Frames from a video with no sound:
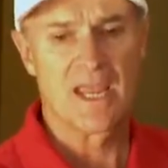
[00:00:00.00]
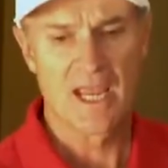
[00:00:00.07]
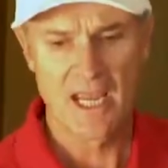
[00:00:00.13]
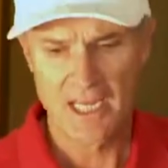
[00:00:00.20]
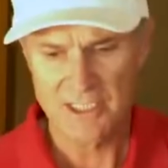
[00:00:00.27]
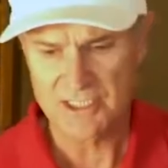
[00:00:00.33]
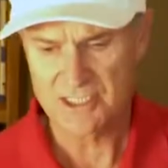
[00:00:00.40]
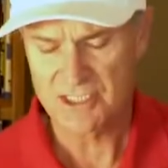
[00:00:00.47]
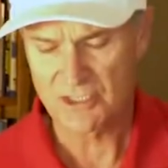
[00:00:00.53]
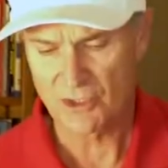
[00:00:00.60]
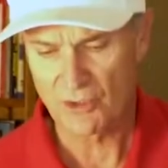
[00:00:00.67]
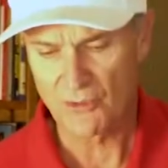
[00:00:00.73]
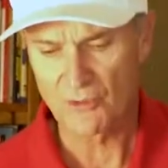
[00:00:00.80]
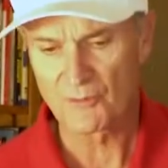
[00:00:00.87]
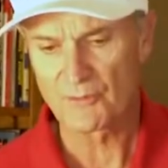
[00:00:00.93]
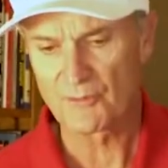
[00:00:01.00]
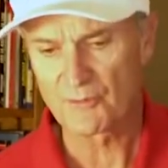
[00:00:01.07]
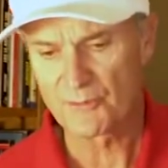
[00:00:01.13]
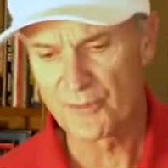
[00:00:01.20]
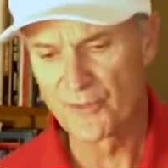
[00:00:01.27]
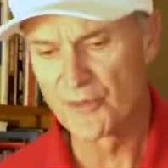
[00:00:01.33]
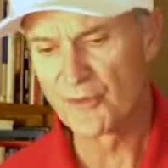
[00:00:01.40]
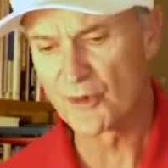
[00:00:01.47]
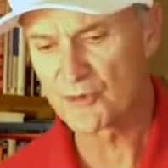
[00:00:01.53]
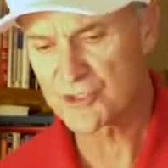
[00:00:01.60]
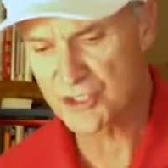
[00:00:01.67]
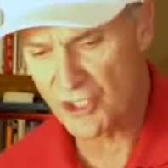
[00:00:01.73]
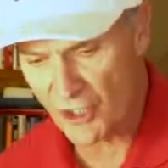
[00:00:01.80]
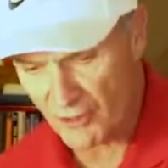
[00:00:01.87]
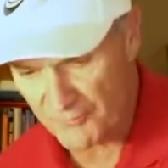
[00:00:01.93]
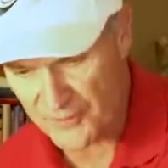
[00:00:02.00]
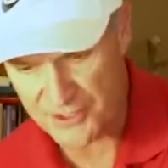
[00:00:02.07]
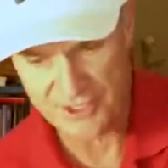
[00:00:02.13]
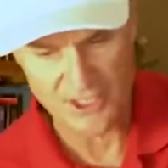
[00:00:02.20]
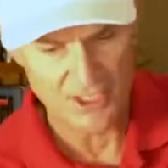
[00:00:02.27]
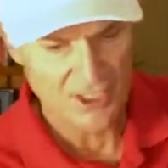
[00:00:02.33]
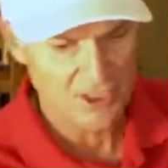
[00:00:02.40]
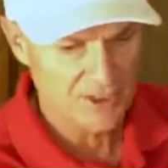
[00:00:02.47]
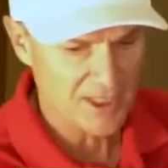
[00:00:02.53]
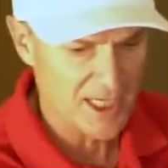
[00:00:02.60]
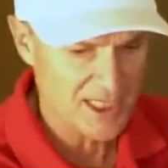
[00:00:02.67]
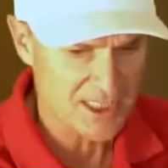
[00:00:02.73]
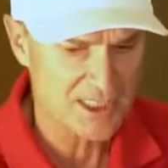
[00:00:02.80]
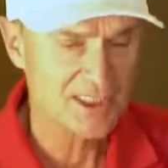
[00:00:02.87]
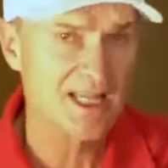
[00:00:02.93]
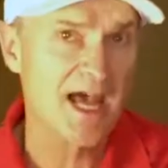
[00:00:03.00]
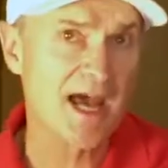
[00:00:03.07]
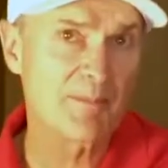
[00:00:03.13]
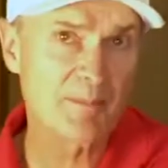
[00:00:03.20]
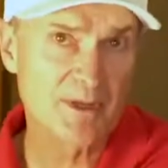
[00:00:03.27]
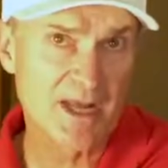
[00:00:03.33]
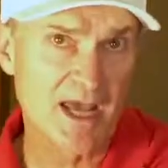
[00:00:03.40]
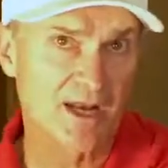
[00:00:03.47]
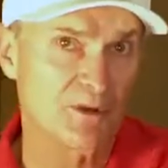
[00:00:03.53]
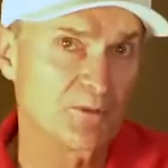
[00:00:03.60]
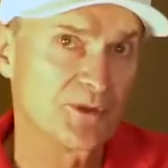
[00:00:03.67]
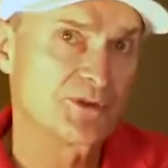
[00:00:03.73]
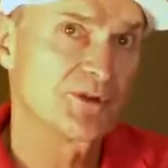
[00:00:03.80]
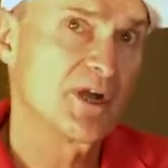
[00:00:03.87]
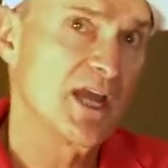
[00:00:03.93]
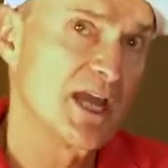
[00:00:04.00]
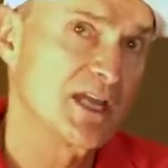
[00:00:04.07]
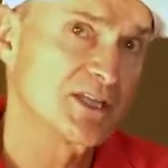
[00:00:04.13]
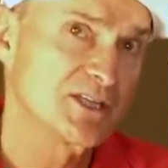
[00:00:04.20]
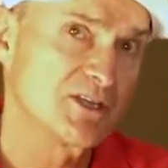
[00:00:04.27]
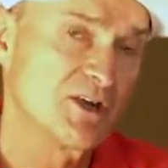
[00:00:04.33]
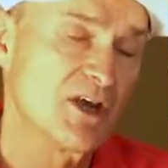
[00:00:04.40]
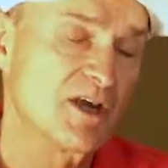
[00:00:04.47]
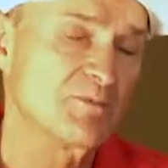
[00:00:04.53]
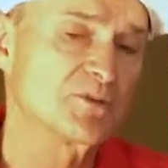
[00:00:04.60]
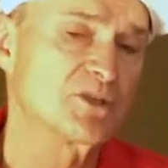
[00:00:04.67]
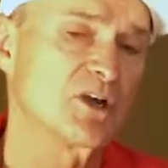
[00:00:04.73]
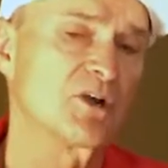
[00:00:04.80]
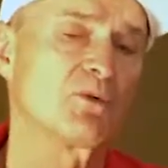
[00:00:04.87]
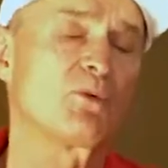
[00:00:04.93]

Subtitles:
And so those golfers that are kind of slapping at it with their hands and arms are